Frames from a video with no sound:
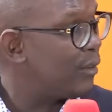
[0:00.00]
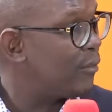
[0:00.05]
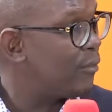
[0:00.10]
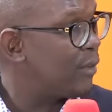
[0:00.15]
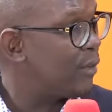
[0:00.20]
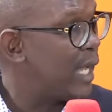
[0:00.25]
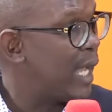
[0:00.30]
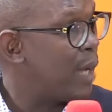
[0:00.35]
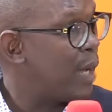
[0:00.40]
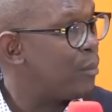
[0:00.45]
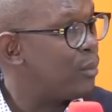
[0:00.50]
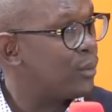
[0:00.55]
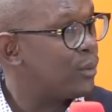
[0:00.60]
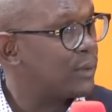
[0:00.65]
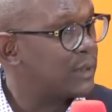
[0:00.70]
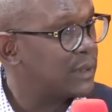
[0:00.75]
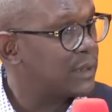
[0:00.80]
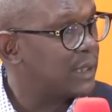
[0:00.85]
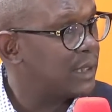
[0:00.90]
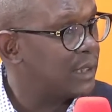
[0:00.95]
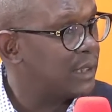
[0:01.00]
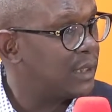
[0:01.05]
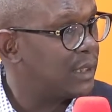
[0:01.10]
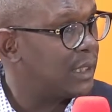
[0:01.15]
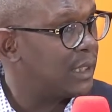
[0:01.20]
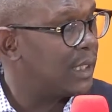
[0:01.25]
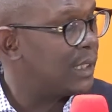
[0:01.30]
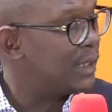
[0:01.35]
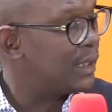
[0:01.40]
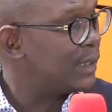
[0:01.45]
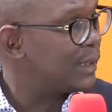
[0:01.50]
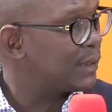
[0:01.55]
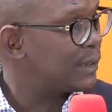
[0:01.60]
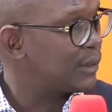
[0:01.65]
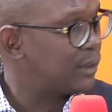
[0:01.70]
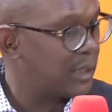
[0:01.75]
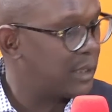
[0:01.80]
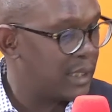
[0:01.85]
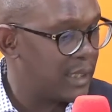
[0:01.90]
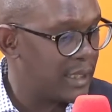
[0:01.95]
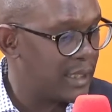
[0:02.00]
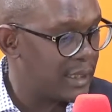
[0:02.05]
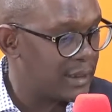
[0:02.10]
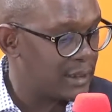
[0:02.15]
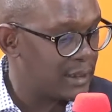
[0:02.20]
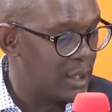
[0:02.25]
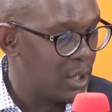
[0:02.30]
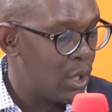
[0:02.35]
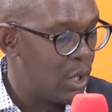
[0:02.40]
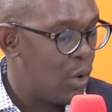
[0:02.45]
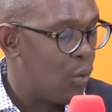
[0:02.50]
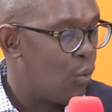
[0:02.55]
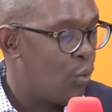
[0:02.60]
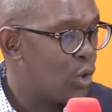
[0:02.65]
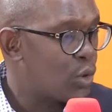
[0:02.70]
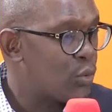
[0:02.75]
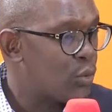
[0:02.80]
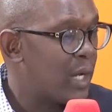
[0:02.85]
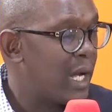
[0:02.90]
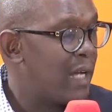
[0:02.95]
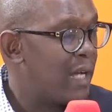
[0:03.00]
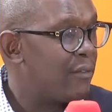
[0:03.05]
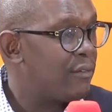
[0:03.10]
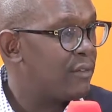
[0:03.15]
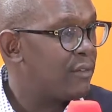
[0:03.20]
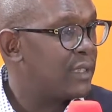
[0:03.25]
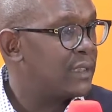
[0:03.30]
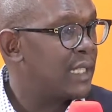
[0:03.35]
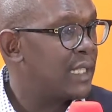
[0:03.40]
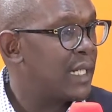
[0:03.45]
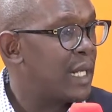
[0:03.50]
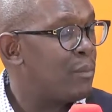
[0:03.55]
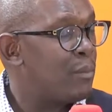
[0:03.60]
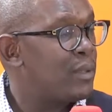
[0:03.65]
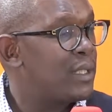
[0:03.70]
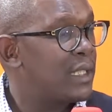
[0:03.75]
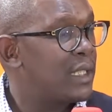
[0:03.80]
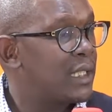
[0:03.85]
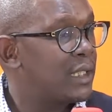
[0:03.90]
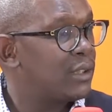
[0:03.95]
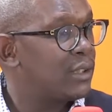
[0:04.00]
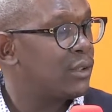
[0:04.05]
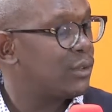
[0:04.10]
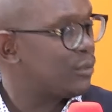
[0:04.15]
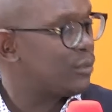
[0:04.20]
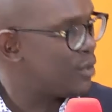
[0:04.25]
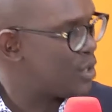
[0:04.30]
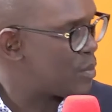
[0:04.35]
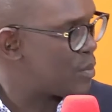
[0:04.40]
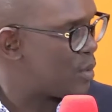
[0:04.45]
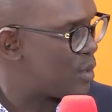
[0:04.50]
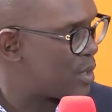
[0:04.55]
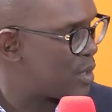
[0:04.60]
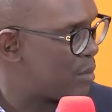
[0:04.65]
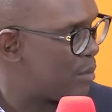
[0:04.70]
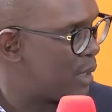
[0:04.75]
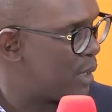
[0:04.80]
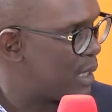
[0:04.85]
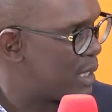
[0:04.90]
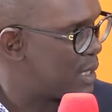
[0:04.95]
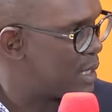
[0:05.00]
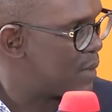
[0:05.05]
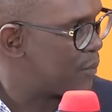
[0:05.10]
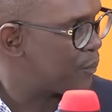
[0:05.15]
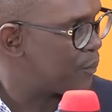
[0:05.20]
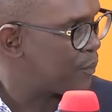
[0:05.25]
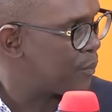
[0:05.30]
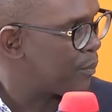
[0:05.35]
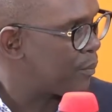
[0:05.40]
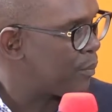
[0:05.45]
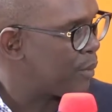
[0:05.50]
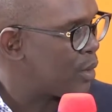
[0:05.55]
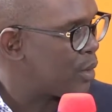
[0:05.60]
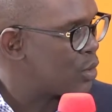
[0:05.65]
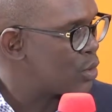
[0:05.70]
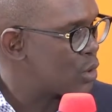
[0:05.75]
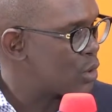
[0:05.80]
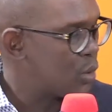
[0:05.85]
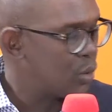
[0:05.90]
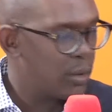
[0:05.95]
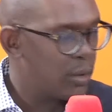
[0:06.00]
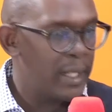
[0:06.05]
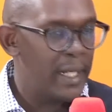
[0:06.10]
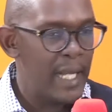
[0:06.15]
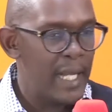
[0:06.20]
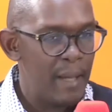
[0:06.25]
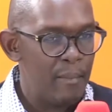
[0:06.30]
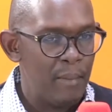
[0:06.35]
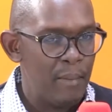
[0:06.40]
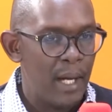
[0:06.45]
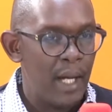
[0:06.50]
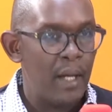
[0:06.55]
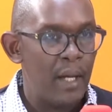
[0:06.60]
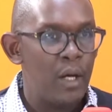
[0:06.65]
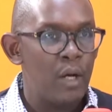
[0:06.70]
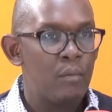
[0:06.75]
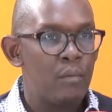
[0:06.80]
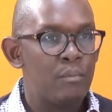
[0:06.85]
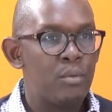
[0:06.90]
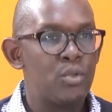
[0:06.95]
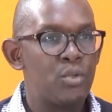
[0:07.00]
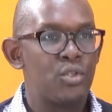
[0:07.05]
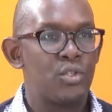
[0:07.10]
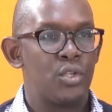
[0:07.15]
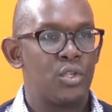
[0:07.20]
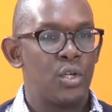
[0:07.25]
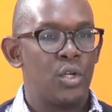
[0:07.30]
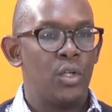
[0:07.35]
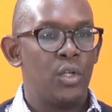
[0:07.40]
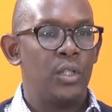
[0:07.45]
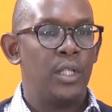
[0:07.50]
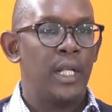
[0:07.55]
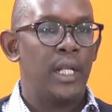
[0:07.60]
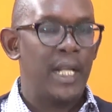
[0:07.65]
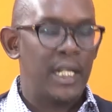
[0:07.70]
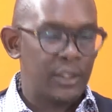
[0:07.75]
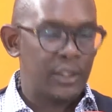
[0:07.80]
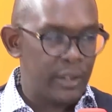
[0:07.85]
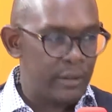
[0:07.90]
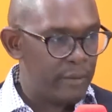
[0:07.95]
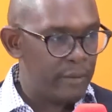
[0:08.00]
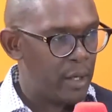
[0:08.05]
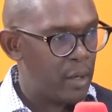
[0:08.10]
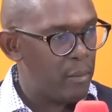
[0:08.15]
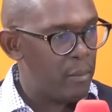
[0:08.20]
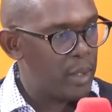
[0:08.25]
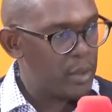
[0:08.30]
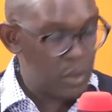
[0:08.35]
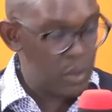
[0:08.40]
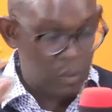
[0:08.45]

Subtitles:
airports and industrial areas. What we have is an abdication of responsibility. So NEMA the National Environmental